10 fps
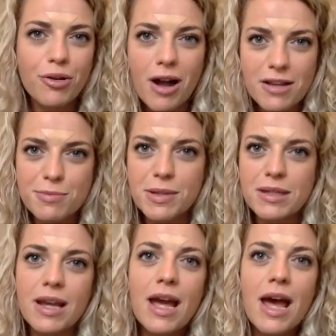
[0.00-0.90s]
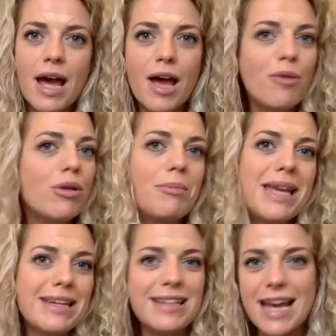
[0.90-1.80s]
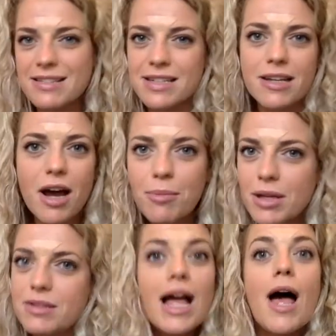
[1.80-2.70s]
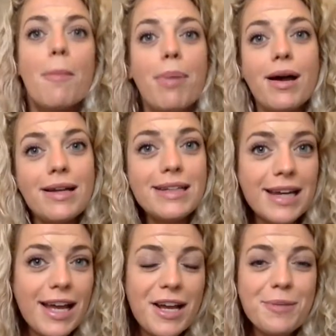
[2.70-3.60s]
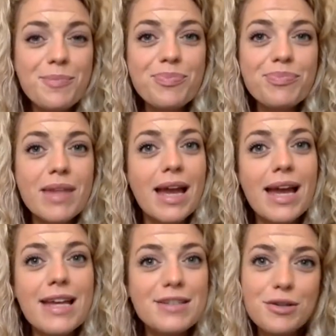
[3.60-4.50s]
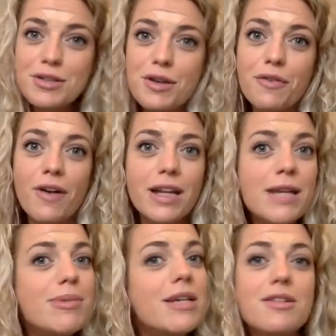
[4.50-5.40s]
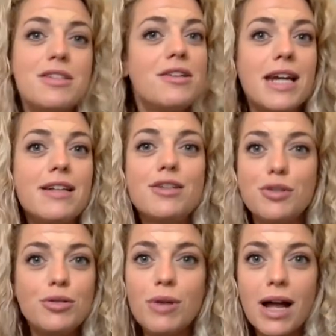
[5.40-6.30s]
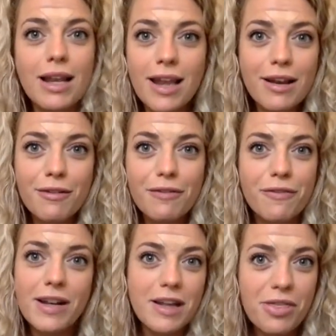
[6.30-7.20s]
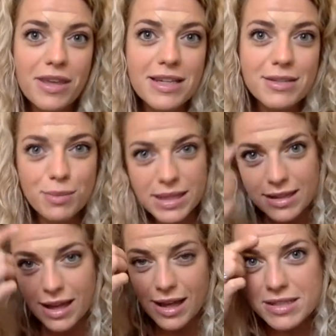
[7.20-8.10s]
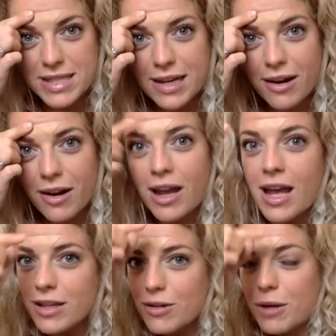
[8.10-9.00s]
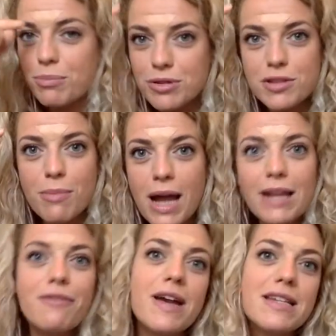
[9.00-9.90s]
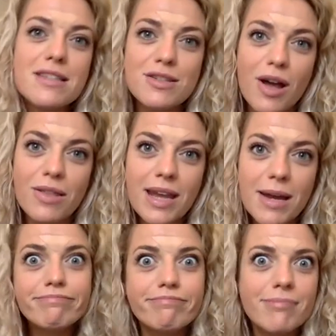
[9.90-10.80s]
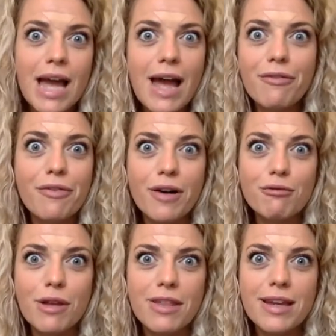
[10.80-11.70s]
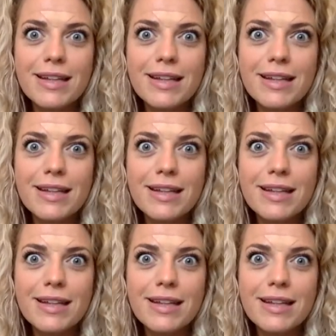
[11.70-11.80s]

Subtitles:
or husband will make nasty comments, but it's also funny because you can do a lot of funny things with the sticker. You can put smiley faces on them. Have fun with it.